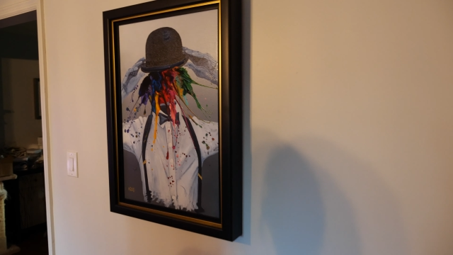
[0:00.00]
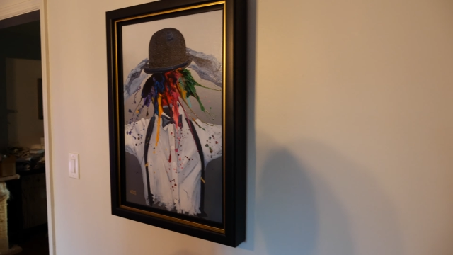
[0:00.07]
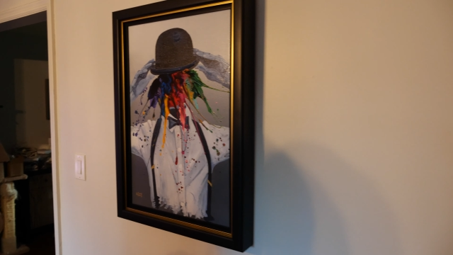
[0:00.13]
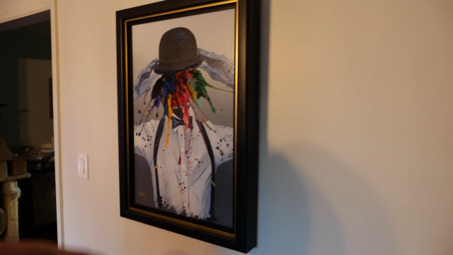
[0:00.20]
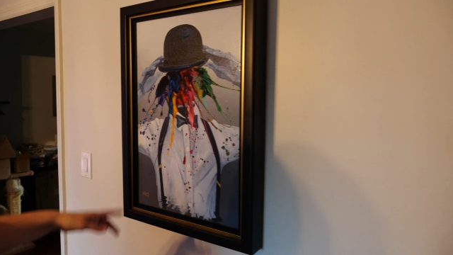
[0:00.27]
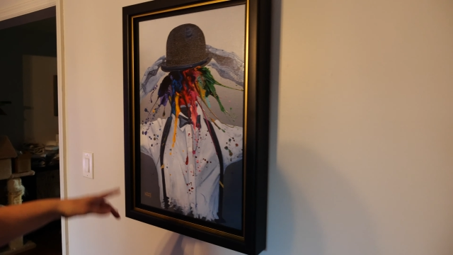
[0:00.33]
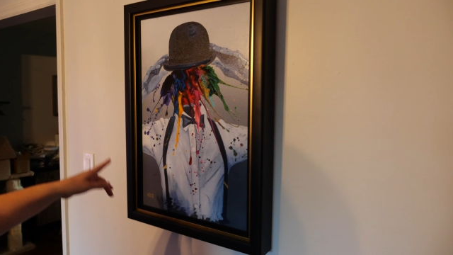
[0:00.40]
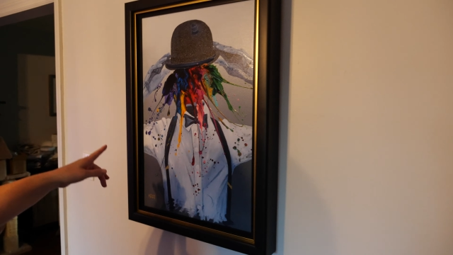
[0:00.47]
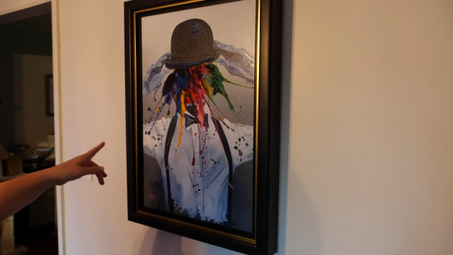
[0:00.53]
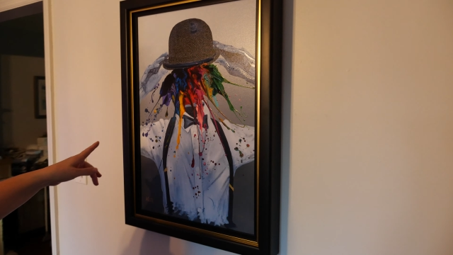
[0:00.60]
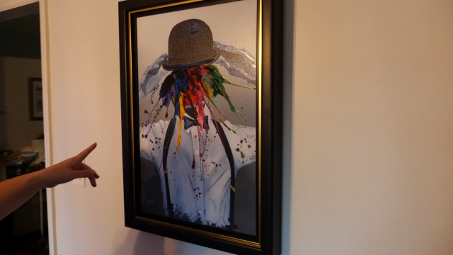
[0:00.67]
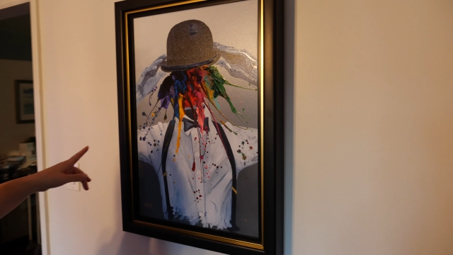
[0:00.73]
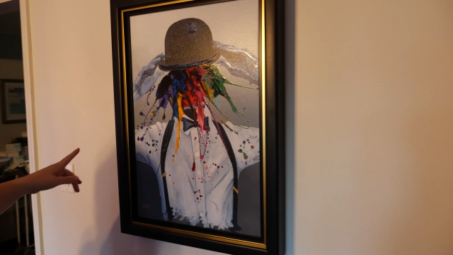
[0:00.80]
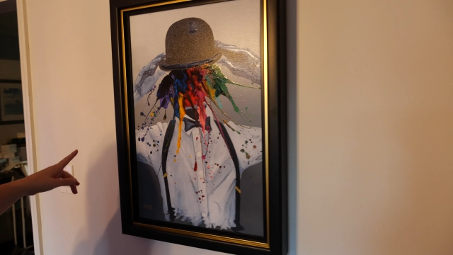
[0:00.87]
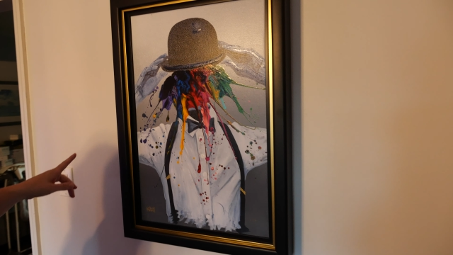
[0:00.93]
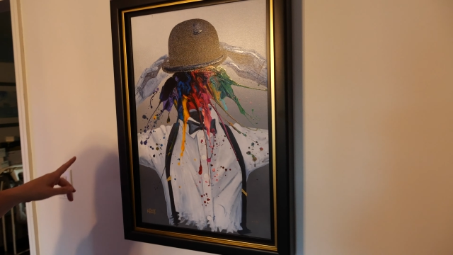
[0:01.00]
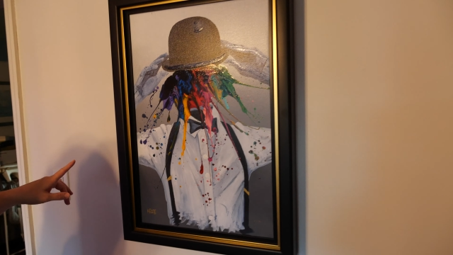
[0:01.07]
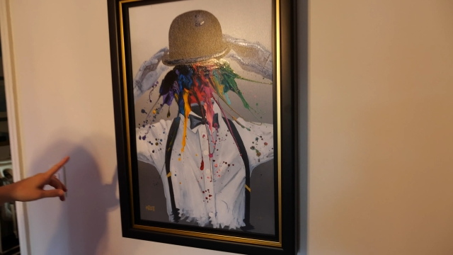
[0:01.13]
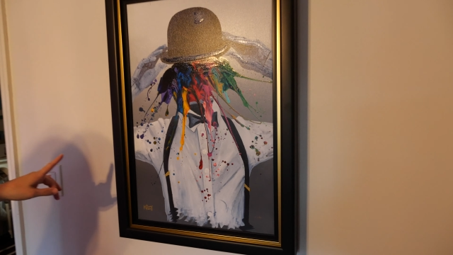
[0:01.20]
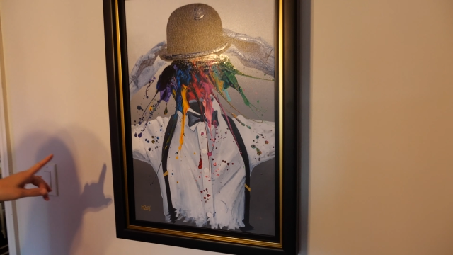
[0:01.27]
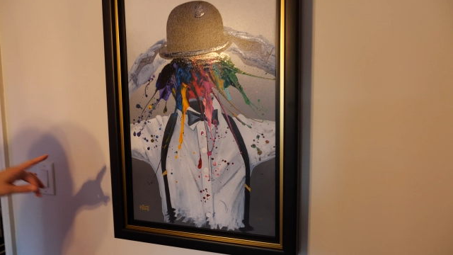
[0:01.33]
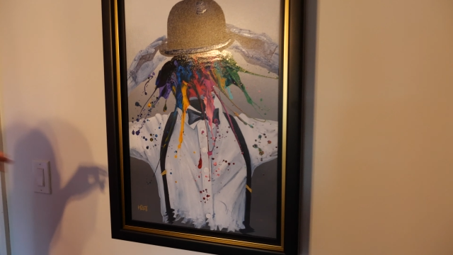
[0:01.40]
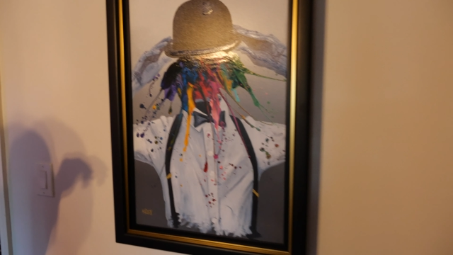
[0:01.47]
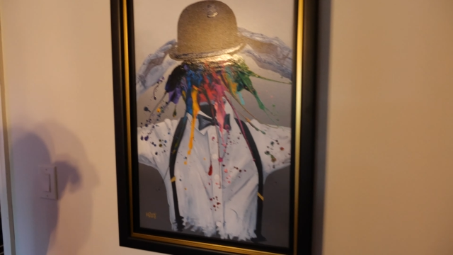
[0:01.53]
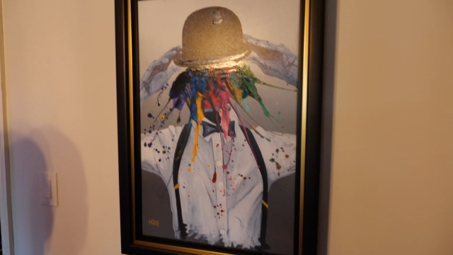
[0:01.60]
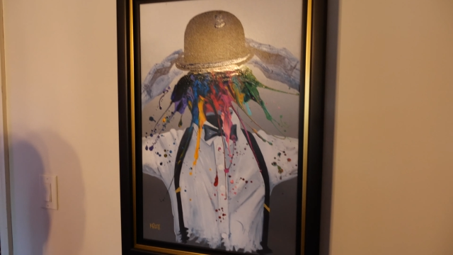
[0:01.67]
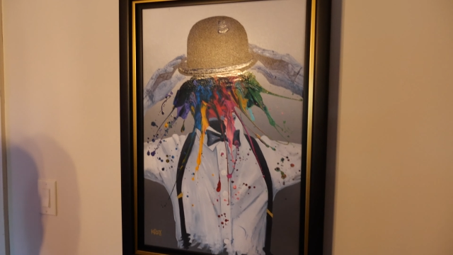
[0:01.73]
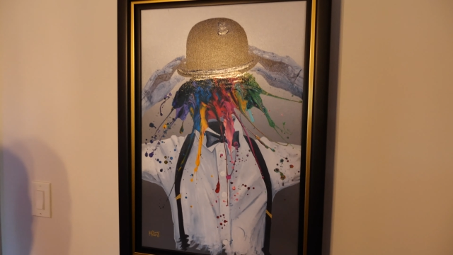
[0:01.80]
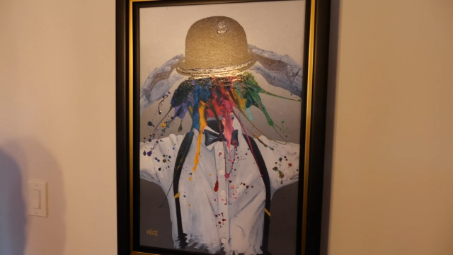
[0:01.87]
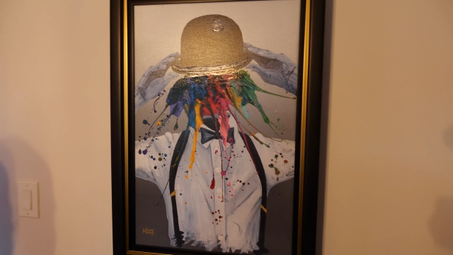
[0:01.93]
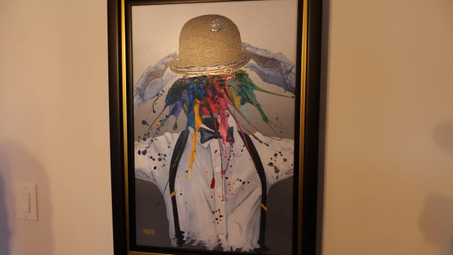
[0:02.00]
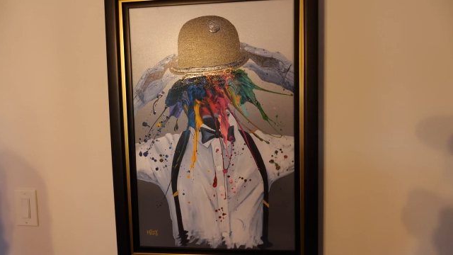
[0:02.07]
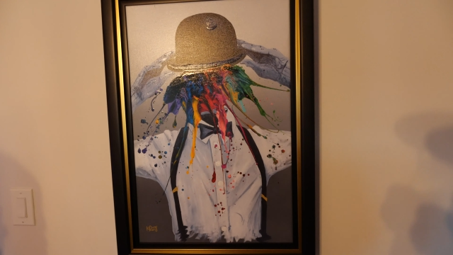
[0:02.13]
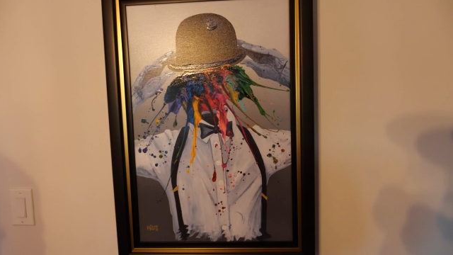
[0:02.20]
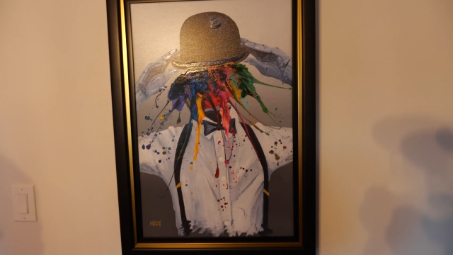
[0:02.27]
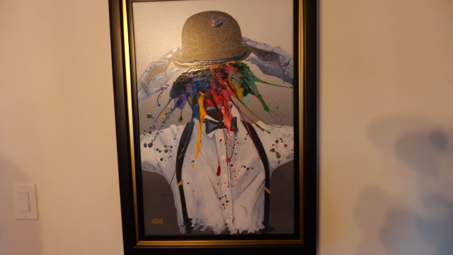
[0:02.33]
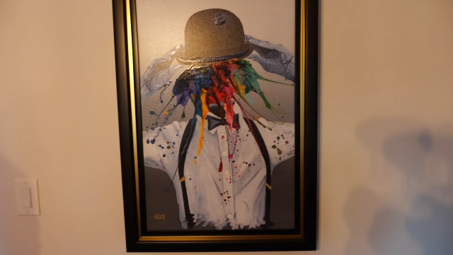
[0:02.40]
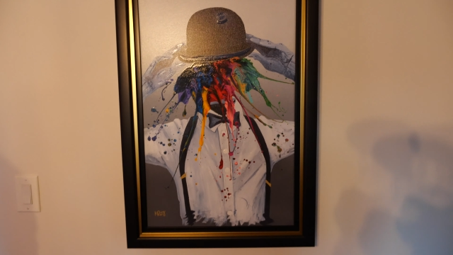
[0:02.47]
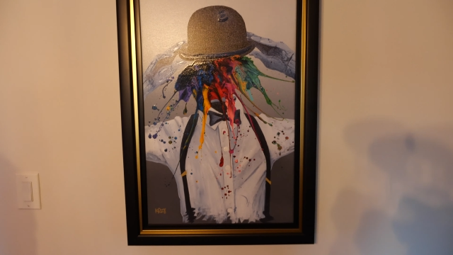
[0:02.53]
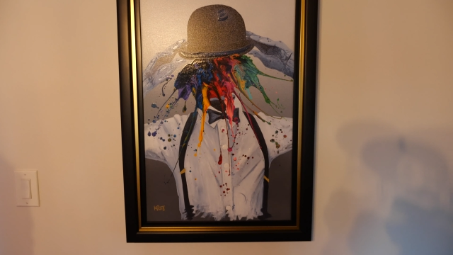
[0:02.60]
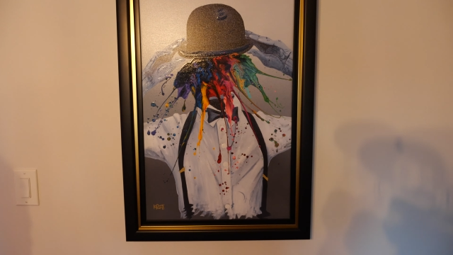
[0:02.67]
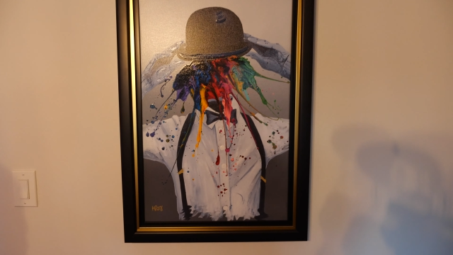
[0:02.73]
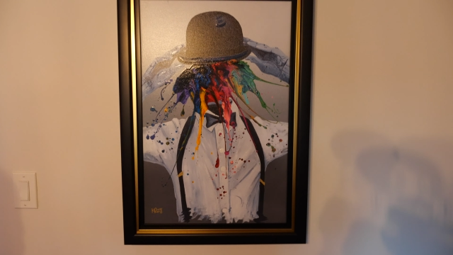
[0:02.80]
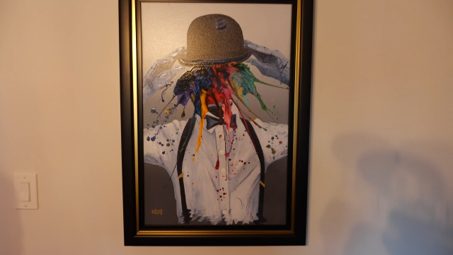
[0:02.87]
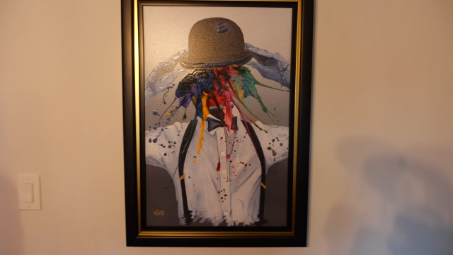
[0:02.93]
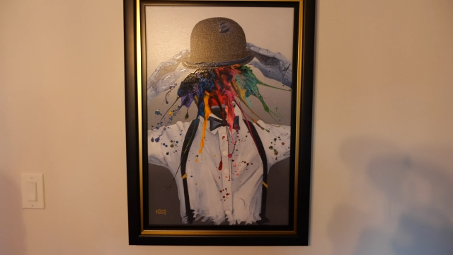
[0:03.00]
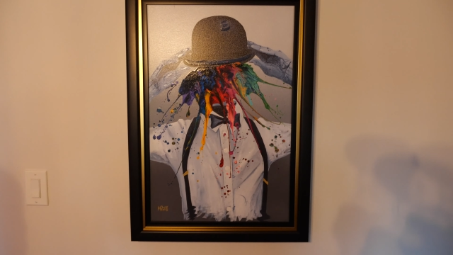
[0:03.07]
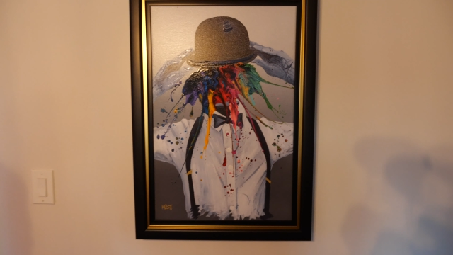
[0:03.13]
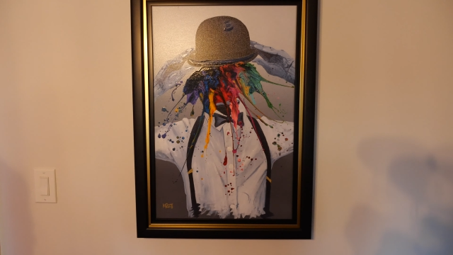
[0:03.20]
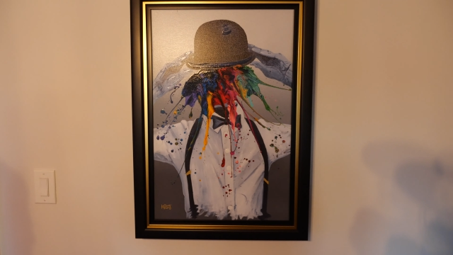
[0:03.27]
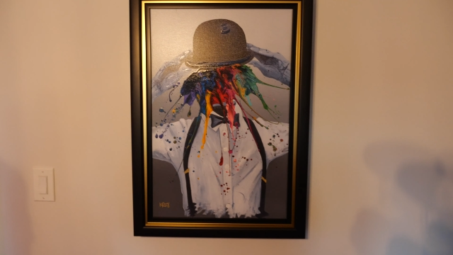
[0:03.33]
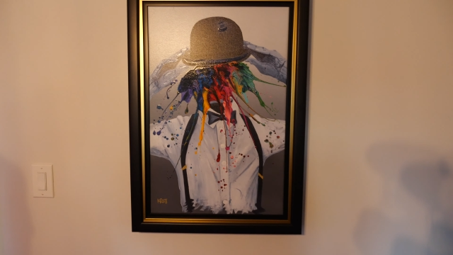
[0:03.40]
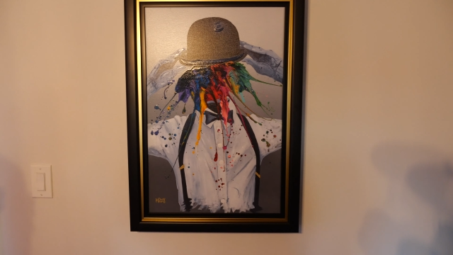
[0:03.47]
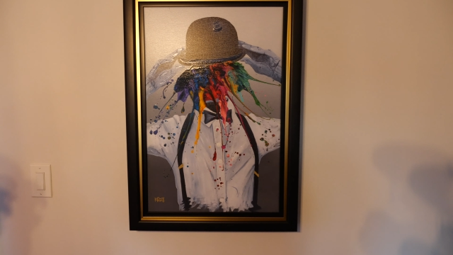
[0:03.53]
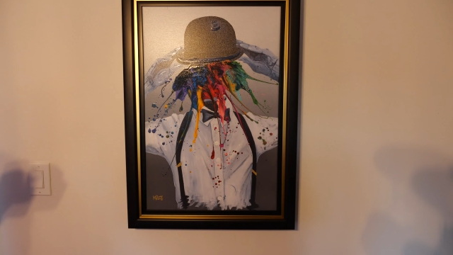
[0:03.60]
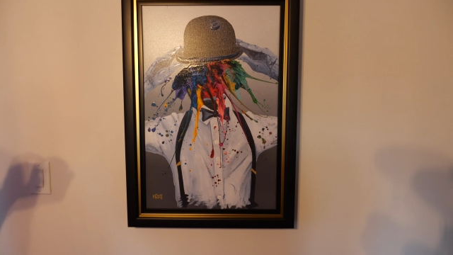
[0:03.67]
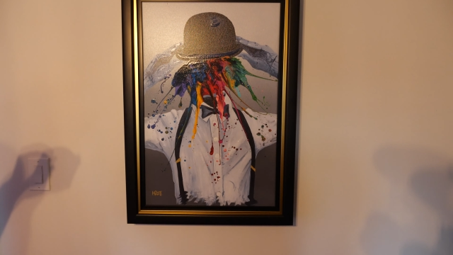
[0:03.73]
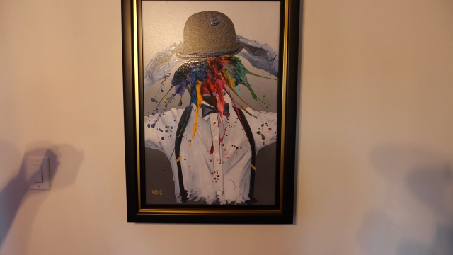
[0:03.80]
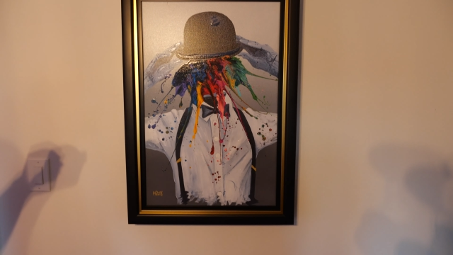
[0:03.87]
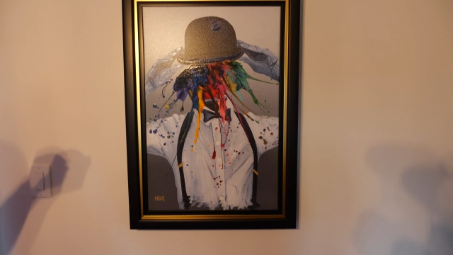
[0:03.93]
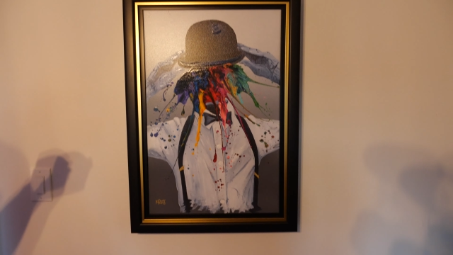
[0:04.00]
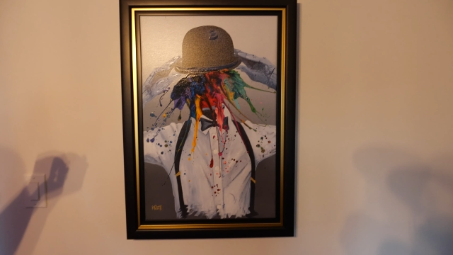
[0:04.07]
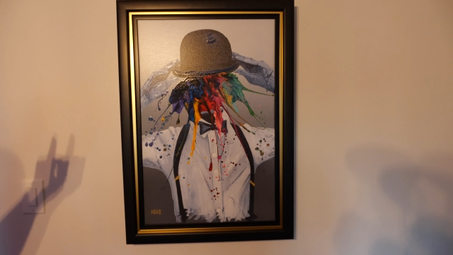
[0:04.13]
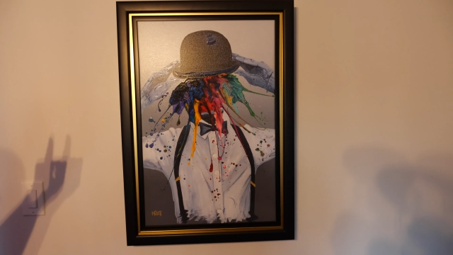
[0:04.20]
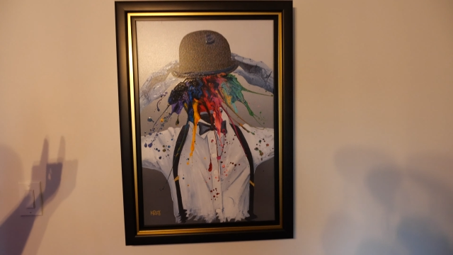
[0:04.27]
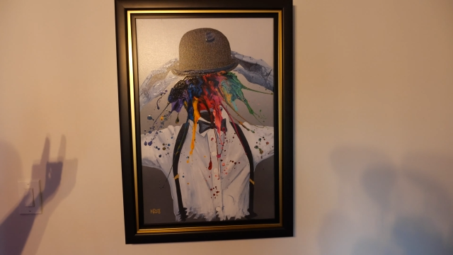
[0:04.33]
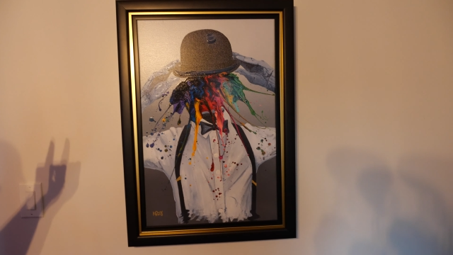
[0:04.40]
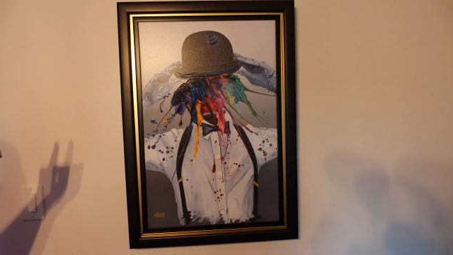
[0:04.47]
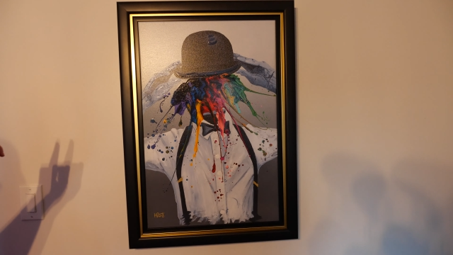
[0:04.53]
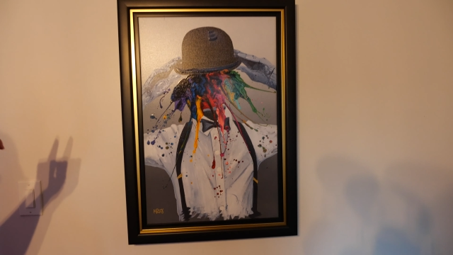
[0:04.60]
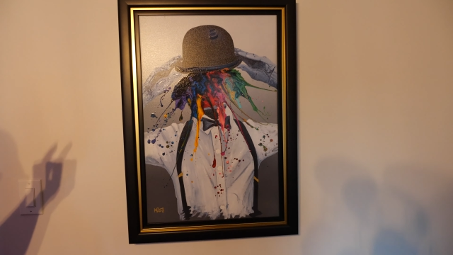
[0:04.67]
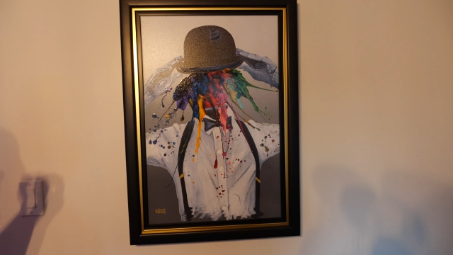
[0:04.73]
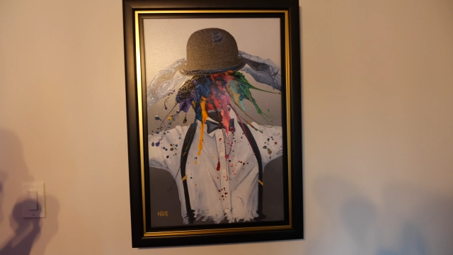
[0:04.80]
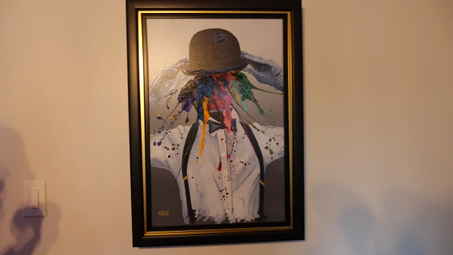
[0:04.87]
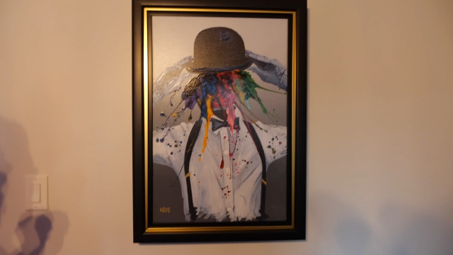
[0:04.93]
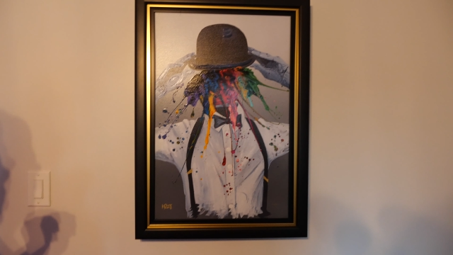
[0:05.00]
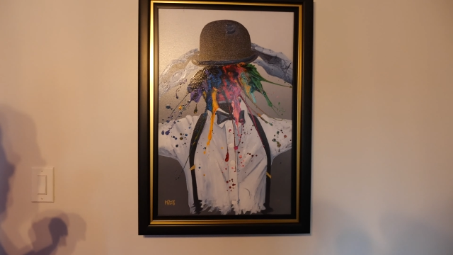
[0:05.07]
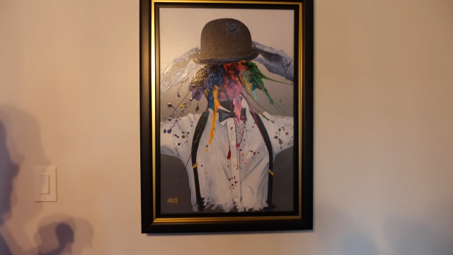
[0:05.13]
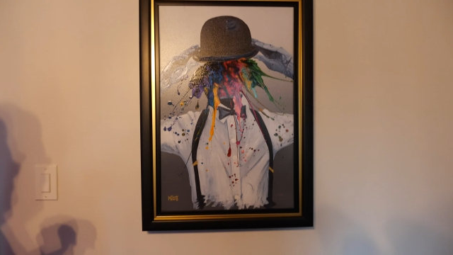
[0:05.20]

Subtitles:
(no speaker visible)